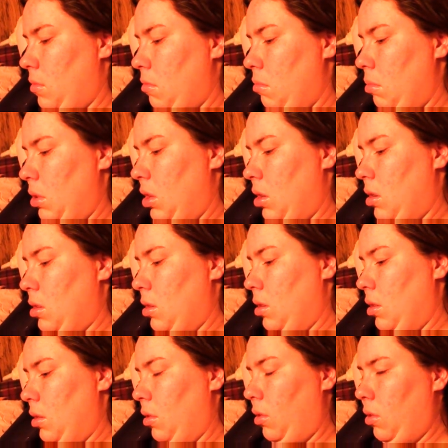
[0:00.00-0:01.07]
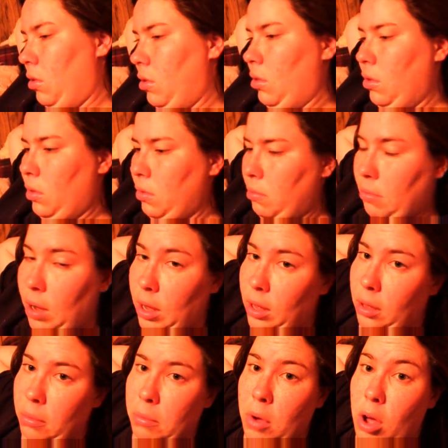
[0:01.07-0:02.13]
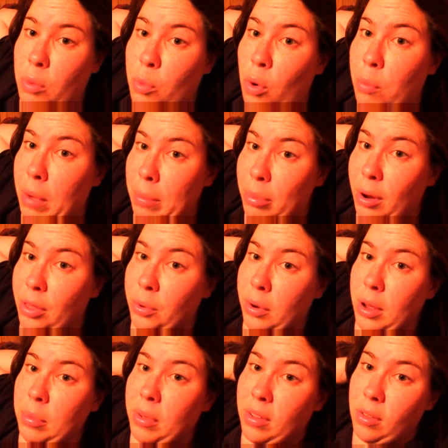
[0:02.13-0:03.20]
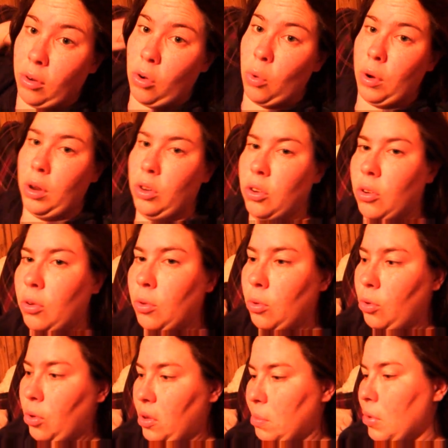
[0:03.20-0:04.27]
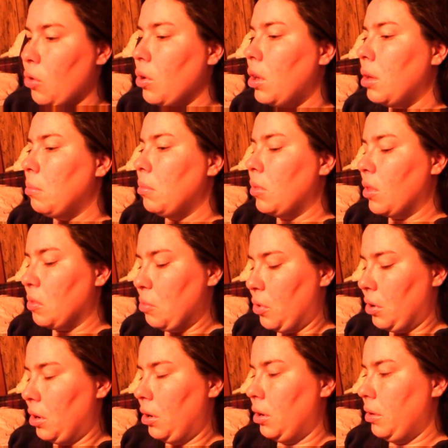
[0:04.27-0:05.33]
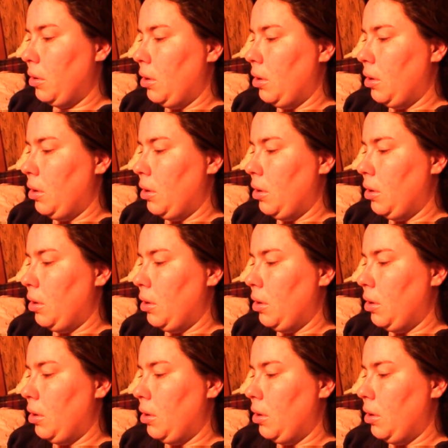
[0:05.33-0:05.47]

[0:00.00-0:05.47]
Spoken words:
because my mom woke my brother up because they're going to Krispy Kreme this morning.